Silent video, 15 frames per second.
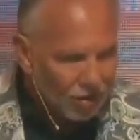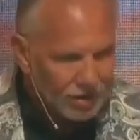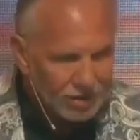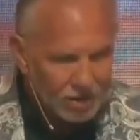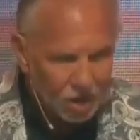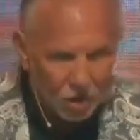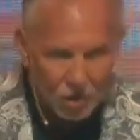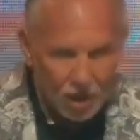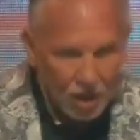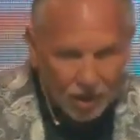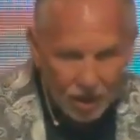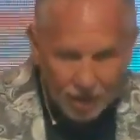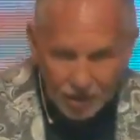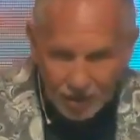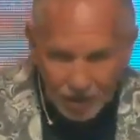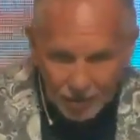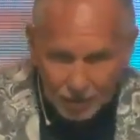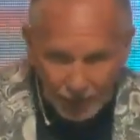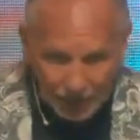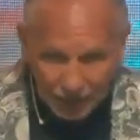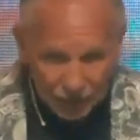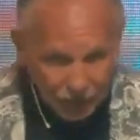And so, eh,
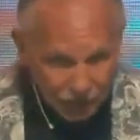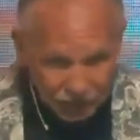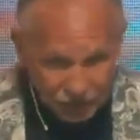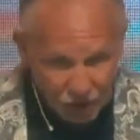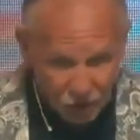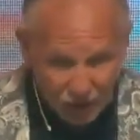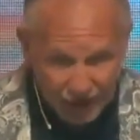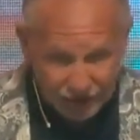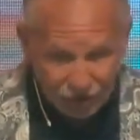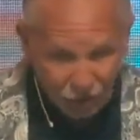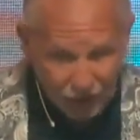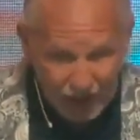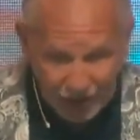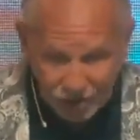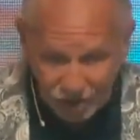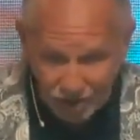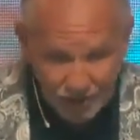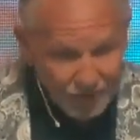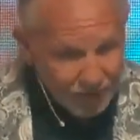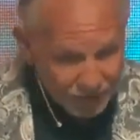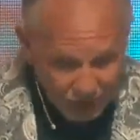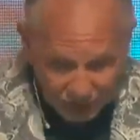but if there's no resurrection,
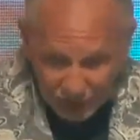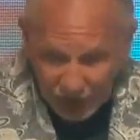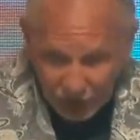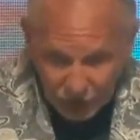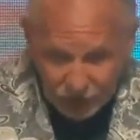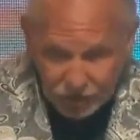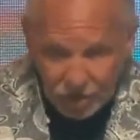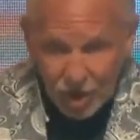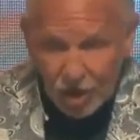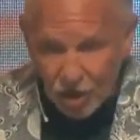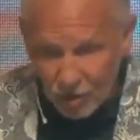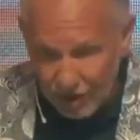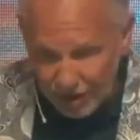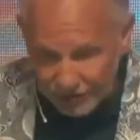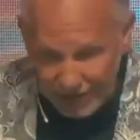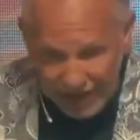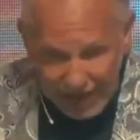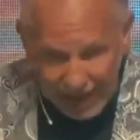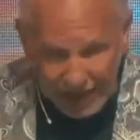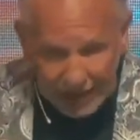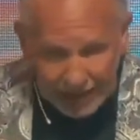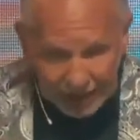then those who have
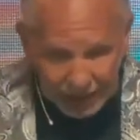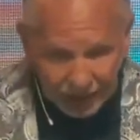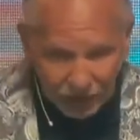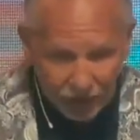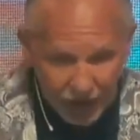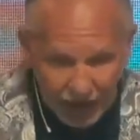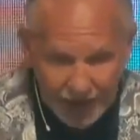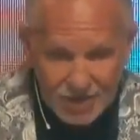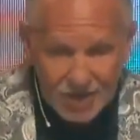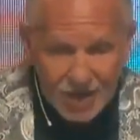died in Christ